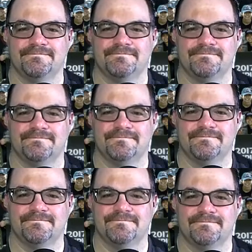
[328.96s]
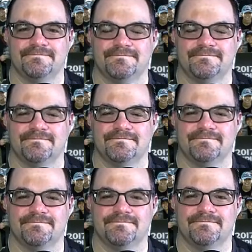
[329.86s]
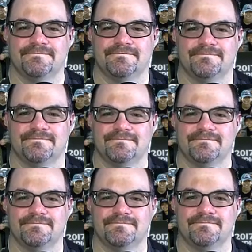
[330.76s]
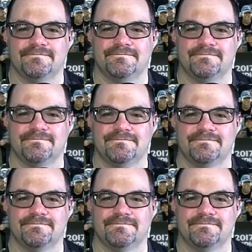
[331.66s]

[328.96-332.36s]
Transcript: [no speech]